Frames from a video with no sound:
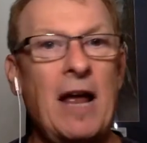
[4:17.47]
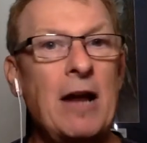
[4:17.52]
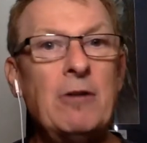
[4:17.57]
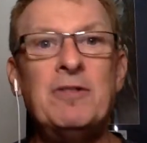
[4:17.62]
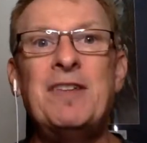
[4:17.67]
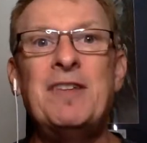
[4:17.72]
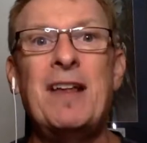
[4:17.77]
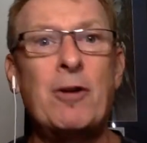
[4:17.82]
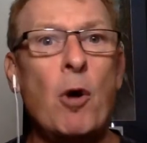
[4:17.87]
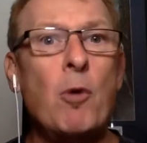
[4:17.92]
I
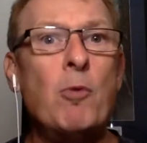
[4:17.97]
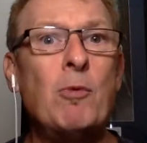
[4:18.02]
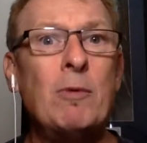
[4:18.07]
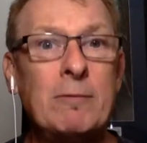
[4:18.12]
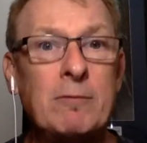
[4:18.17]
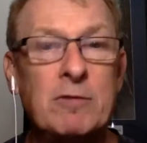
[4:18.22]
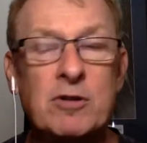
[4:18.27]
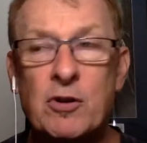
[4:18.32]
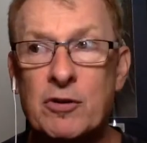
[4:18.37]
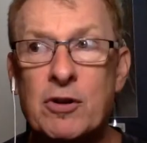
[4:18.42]
don't say go
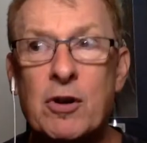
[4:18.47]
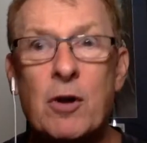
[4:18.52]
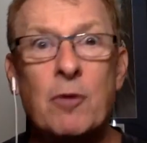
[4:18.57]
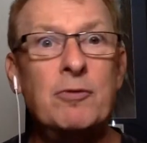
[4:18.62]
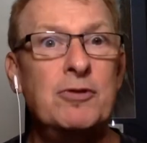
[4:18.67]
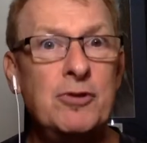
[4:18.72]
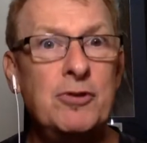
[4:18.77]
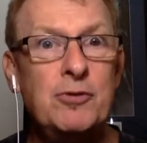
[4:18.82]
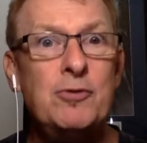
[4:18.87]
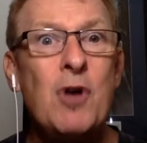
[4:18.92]
go
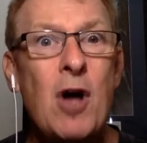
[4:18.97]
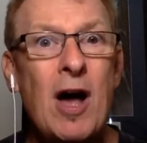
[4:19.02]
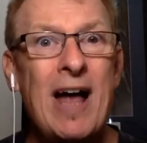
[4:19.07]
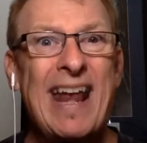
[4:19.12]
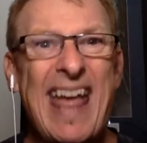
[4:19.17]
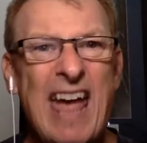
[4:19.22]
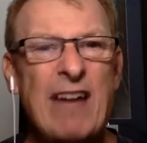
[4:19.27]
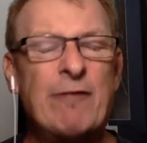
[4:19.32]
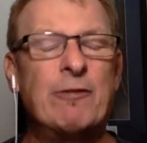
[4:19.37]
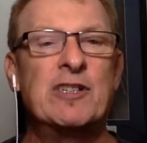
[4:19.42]
do
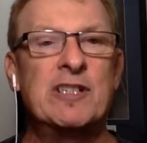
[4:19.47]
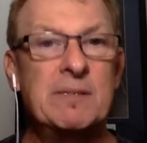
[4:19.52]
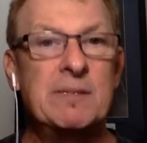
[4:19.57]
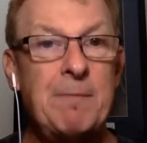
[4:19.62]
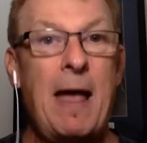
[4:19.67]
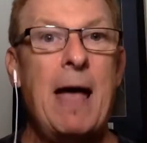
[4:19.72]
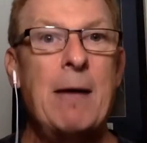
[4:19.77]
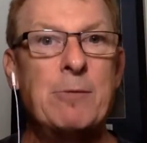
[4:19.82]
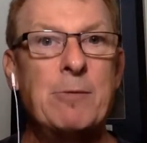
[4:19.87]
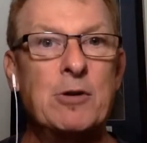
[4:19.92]
not ever
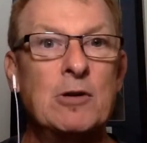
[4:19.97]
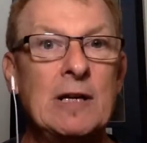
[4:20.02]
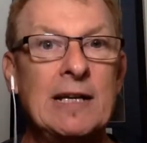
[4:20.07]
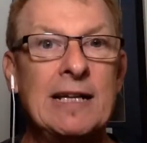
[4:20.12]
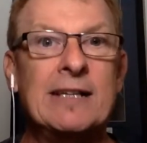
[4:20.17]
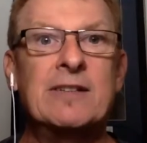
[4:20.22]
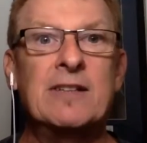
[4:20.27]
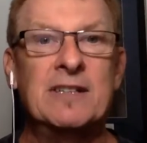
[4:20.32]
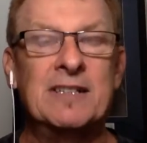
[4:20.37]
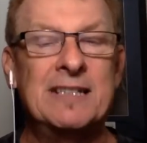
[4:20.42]
spam your
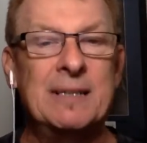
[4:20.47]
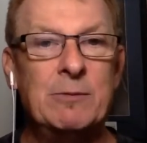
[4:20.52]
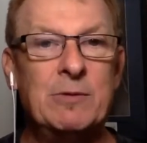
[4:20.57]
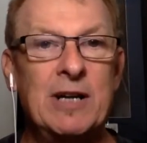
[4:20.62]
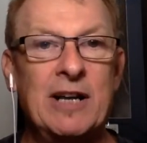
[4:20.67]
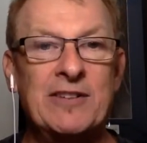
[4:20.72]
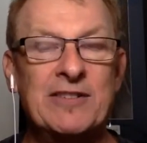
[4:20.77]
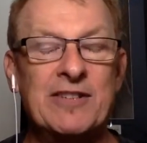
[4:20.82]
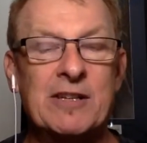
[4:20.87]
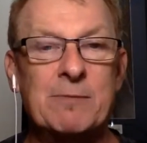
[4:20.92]
links on
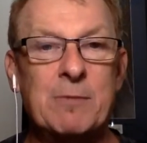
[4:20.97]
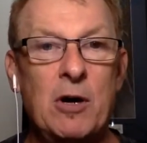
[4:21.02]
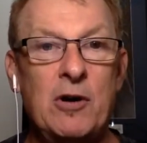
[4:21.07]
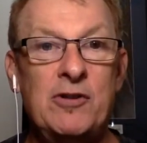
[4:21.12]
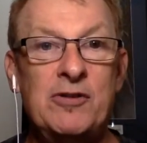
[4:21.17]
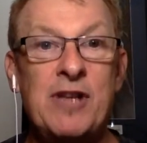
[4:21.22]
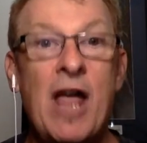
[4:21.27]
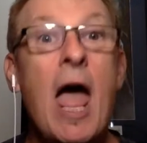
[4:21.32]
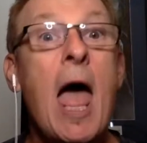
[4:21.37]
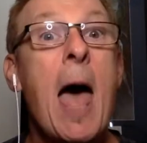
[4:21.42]
someone else's
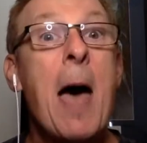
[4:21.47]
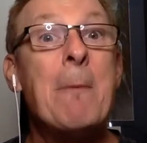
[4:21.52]
post,